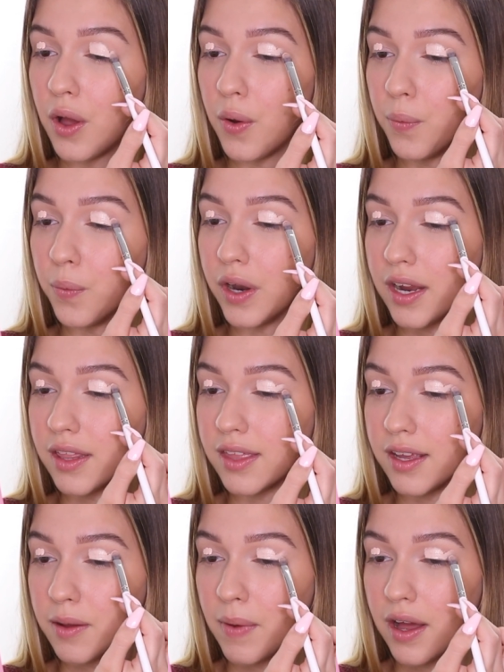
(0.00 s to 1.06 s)
what I
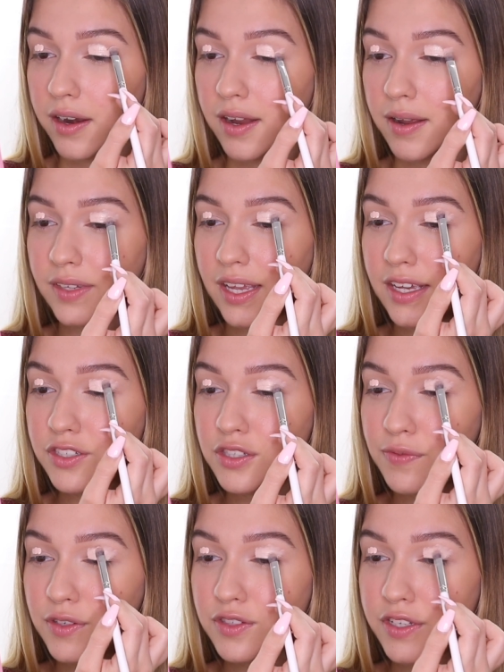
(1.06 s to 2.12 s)
think about it. It just
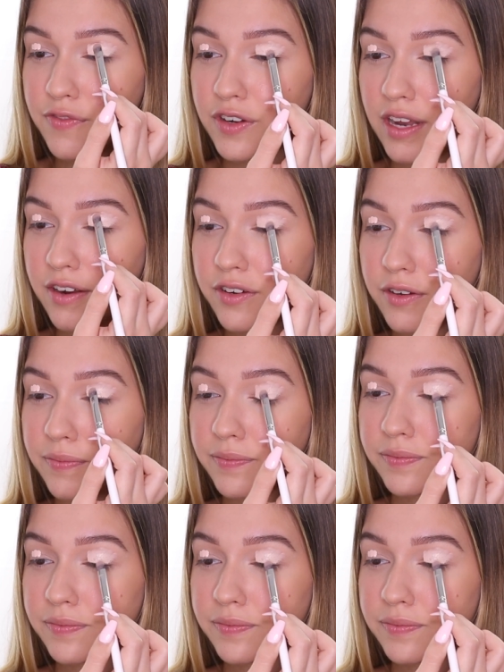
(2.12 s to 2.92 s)
feels different, I don't know.